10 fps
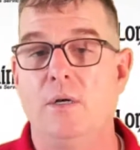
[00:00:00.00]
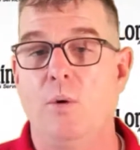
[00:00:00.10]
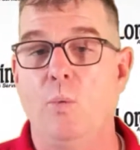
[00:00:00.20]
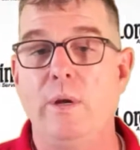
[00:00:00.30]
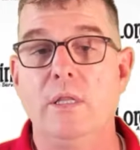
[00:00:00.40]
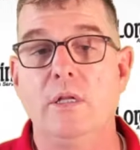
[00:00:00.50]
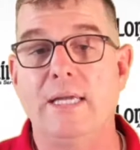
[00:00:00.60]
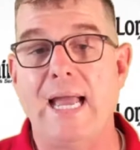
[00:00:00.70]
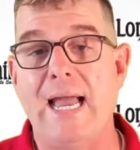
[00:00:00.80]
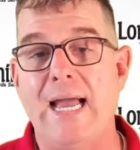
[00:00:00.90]
We
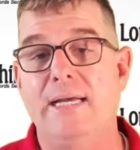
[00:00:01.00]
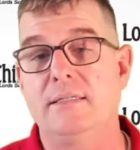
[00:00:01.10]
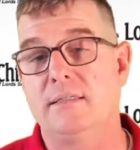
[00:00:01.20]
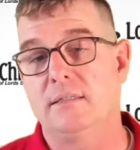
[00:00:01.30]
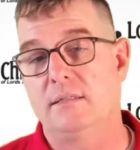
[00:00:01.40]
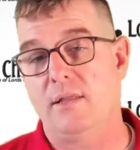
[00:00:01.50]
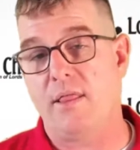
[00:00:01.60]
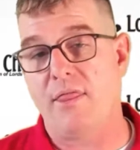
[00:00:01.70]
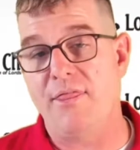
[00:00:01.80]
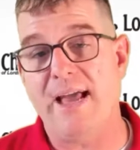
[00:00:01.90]
look at
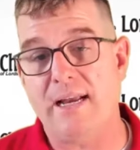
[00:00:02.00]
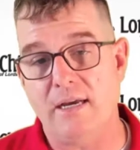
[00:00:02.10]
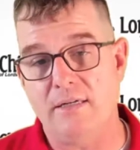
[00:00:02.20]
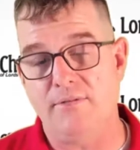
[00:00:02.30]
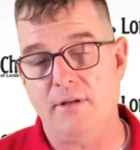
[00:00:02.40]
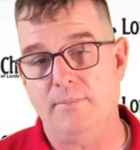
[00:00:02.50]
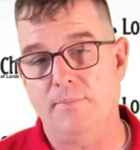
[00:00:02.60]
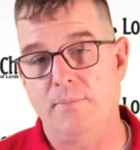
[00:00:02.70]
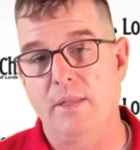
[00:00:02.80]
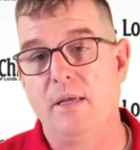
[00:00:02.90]
that kind of thing.
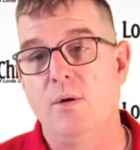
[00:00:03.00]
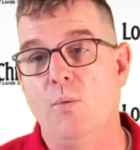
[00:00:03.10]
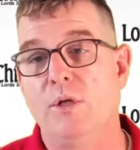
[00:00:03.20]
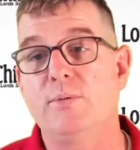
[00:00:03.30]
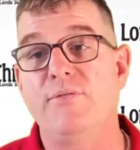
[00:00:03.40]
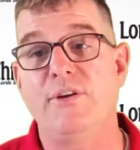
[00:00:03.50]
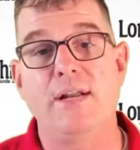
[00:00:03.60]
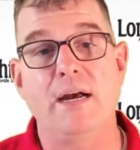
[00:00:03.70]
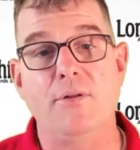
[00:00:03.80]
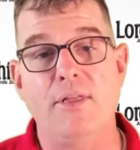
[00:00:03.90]
Once we figured
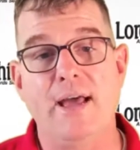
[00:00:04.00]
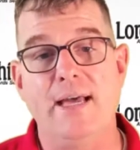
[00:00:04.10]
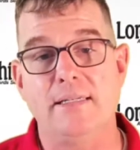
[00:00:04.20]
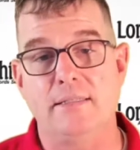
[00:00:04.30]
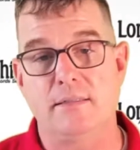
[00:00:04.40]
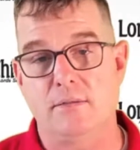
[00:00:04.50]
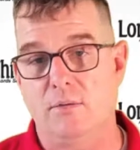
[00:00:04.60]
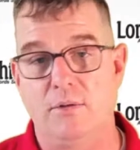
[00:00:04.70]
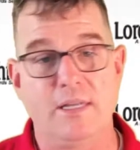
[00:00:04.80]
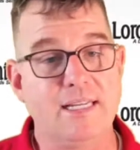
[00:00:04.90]
out that
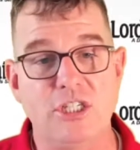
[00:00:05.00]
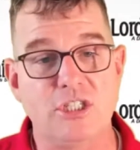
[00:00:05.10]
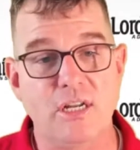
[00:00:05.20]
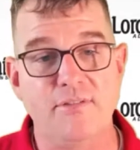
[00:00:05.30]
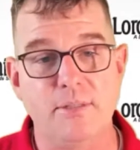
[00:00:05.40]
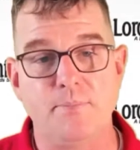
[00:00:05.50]
the condition of it,